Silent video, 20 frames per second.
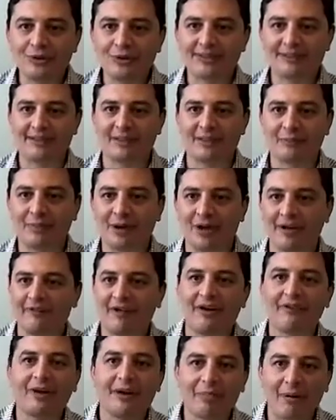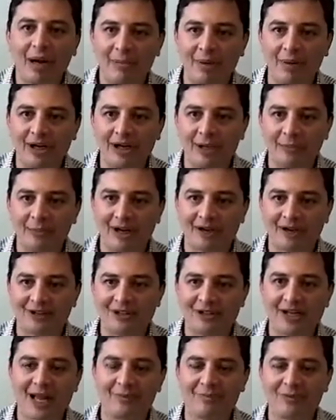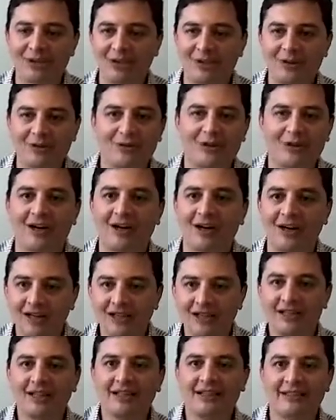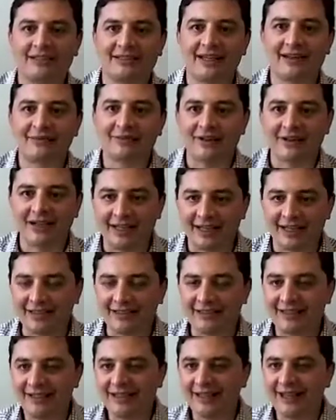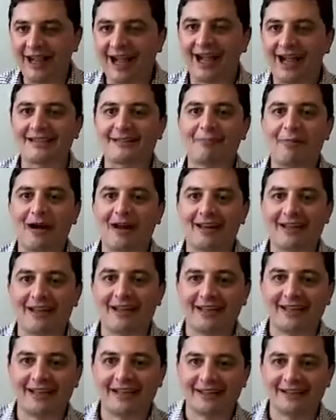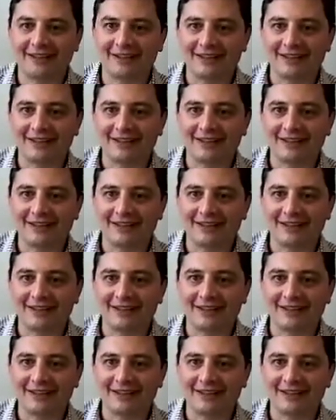Is it part of every Primary Care Progress chapter, or does every hotspotting